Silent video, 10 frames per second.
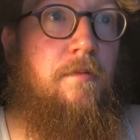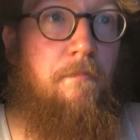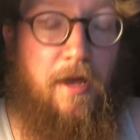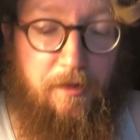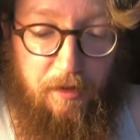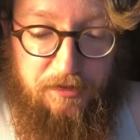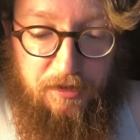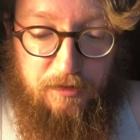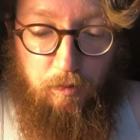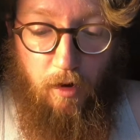My
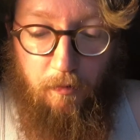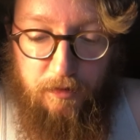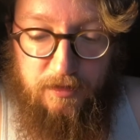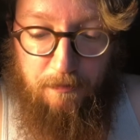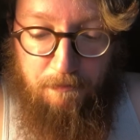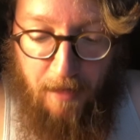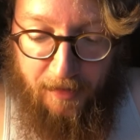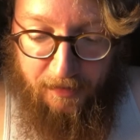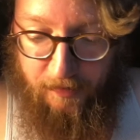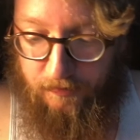question is, what was the
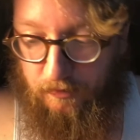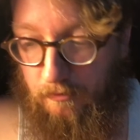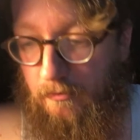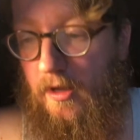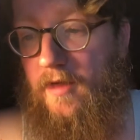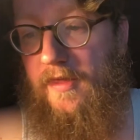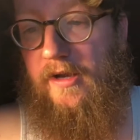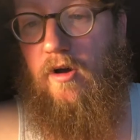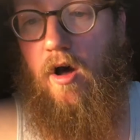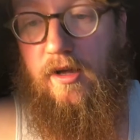mechanism
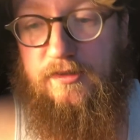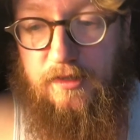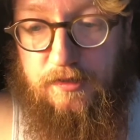that caused